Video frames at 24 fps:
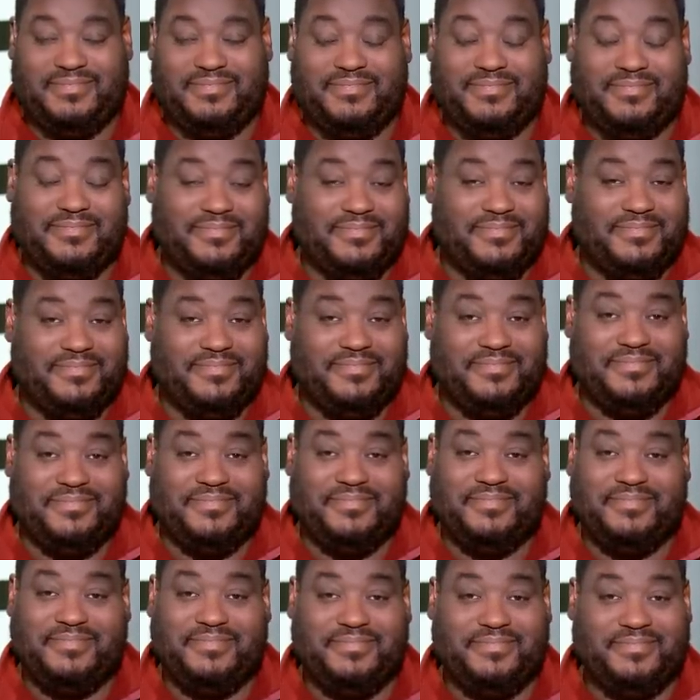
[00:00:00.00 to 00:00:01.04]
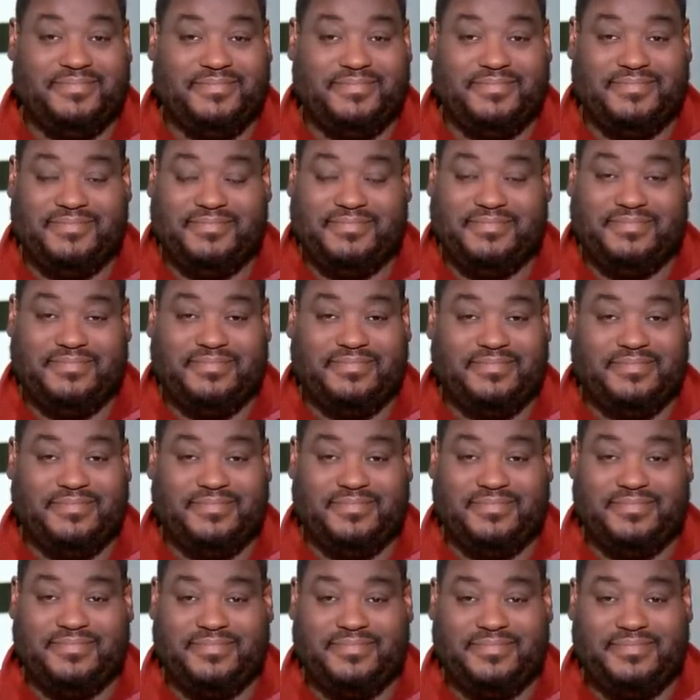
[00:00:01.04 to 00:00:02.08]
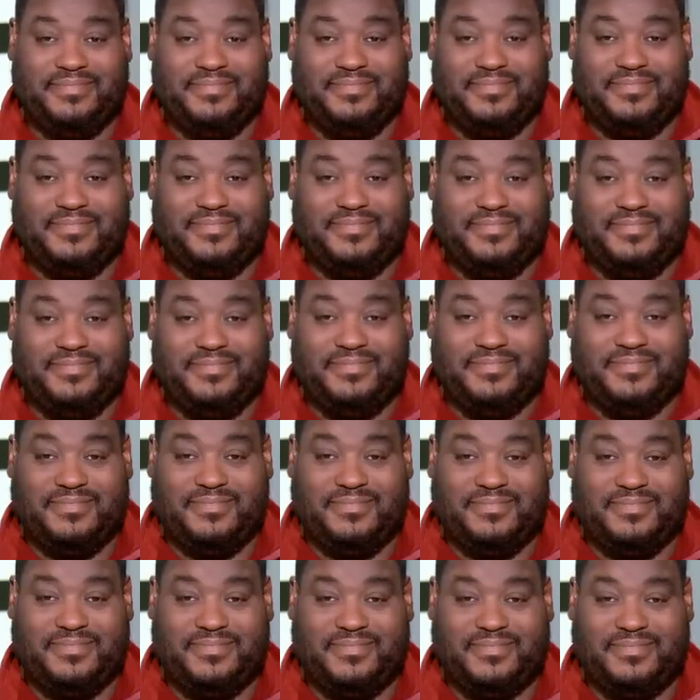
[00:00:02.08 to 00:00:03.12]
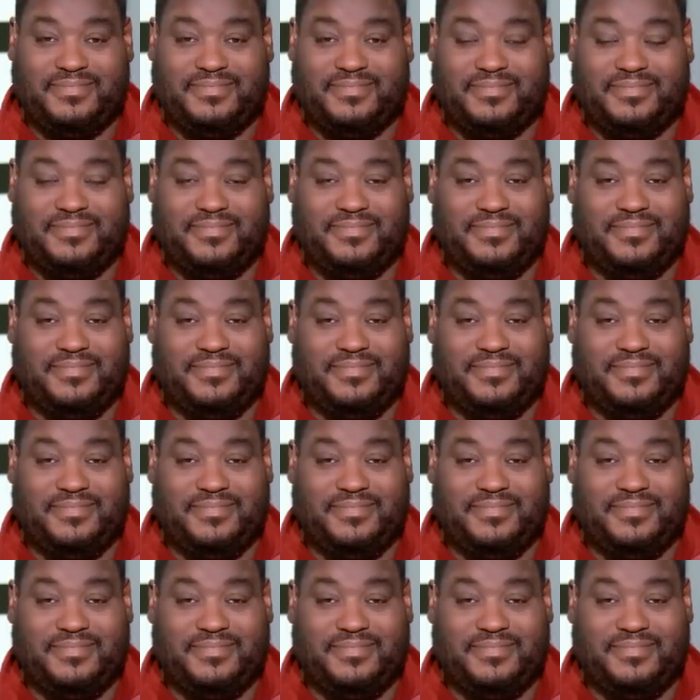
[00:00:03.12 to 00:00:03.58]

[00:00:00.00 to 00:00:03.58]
[no speech]